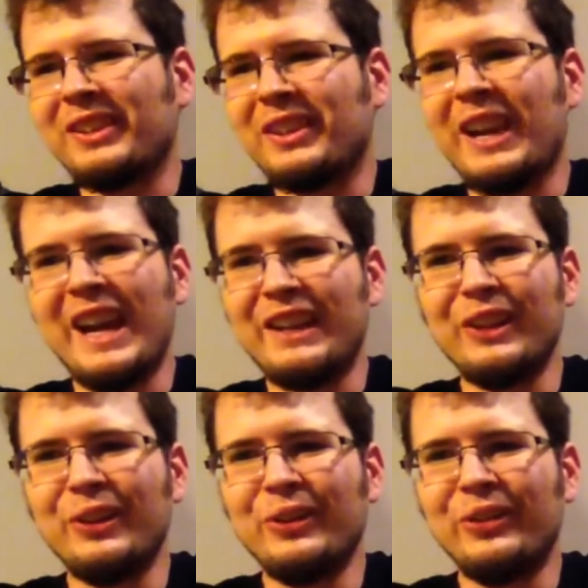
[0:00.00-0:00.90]
the
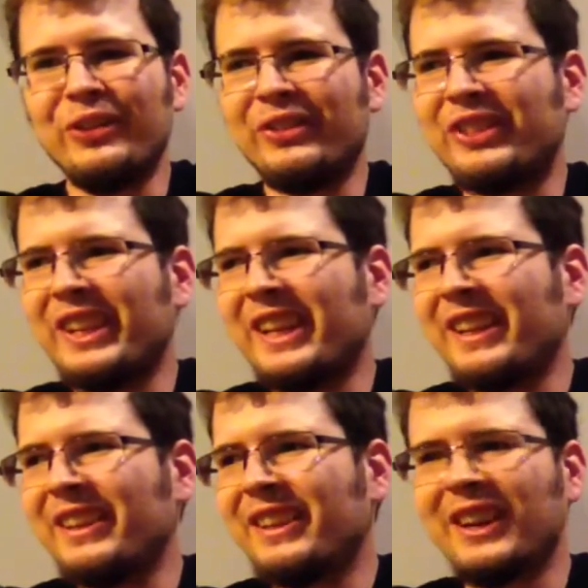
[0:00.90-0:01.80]
Halos of
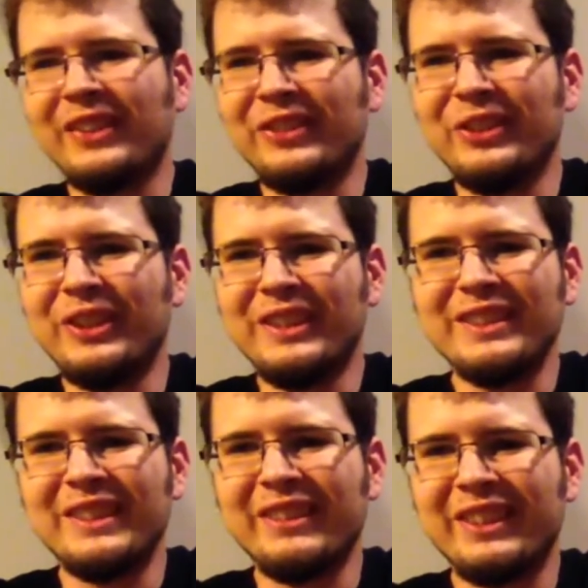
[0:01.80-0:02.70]
today, the Call of Duties
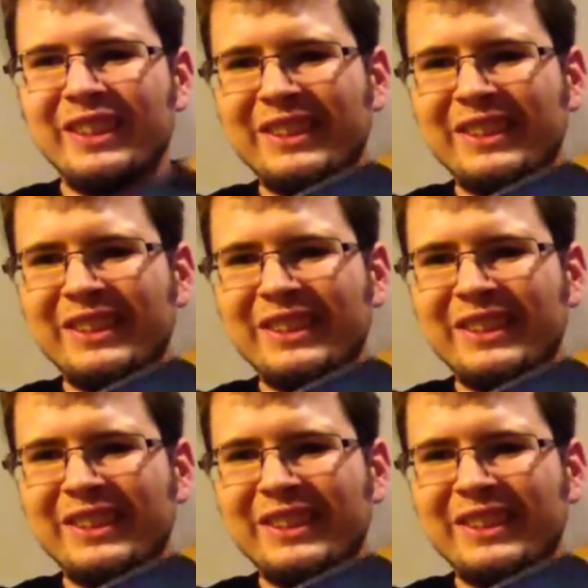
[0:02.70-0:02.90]
and everything.